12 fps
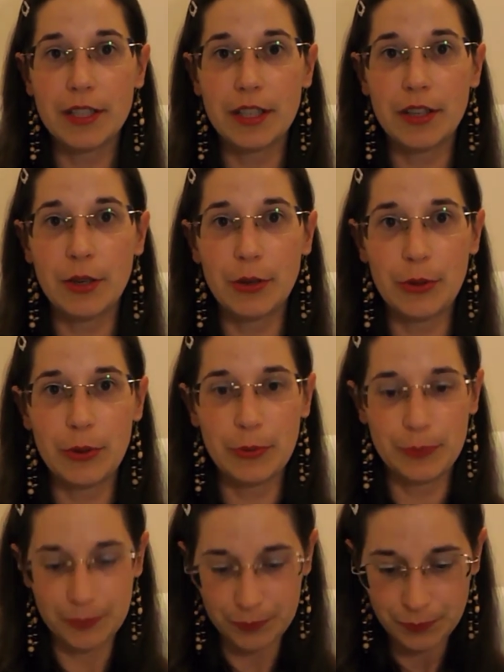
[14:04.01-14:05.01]
who
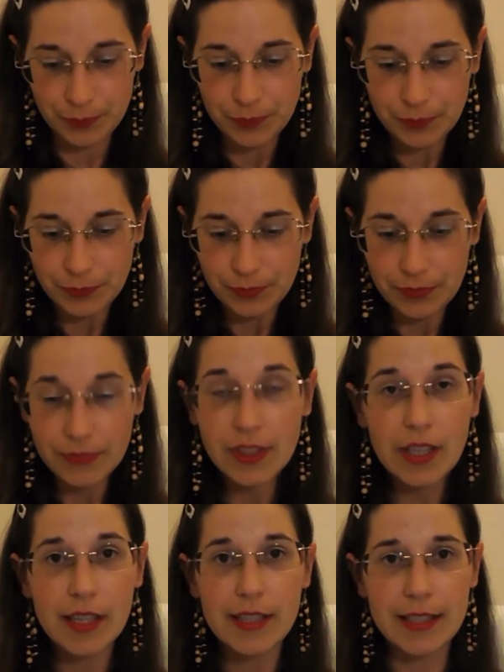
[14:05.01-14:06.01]

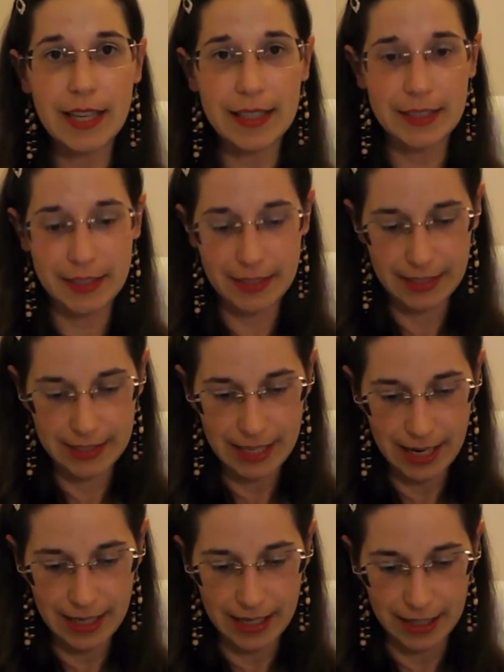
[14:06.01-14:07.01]
started this tag,
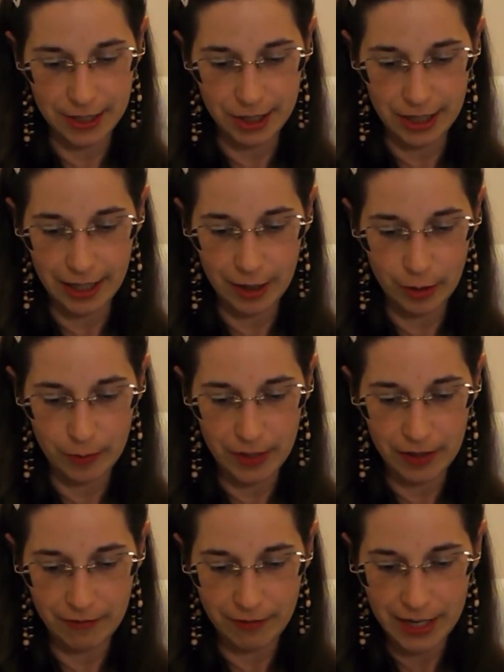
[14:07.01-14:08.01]
actually. It would be
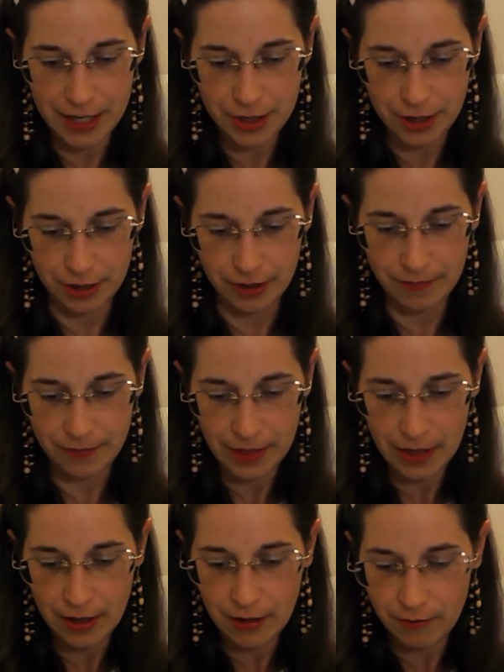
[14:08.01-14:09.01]
Rachel
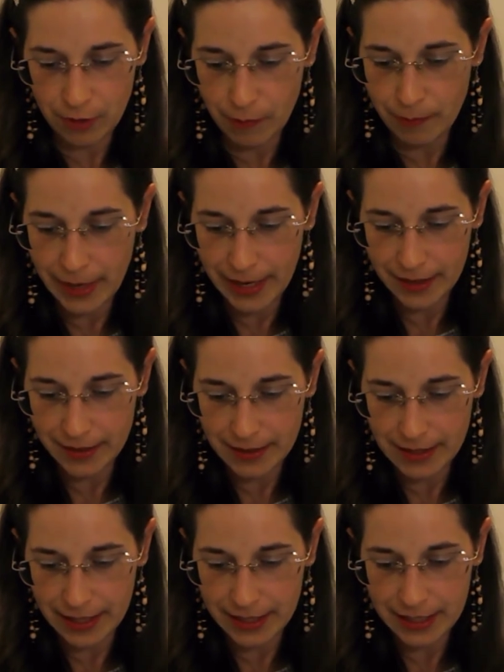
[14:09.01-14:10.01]
from Bales
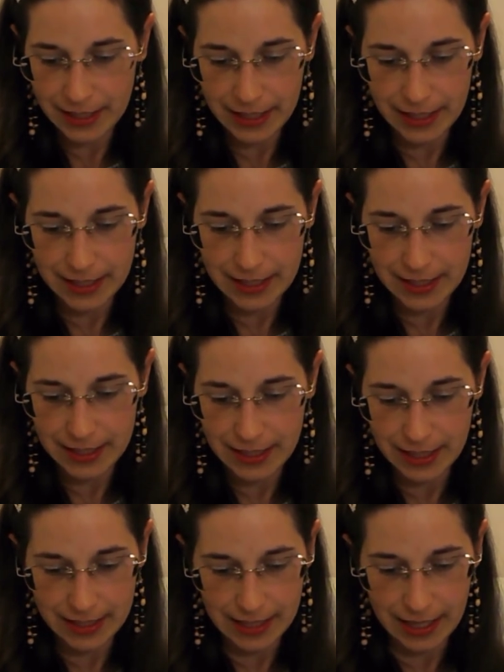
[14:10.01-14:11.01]
1986
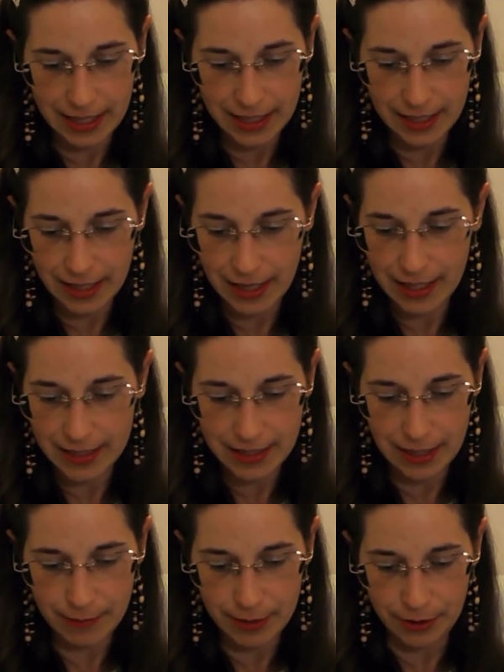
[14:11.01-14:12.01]

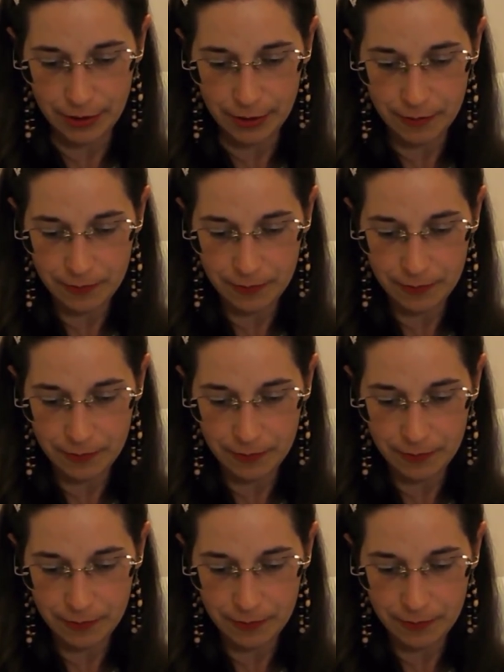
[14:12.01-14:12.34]
SW,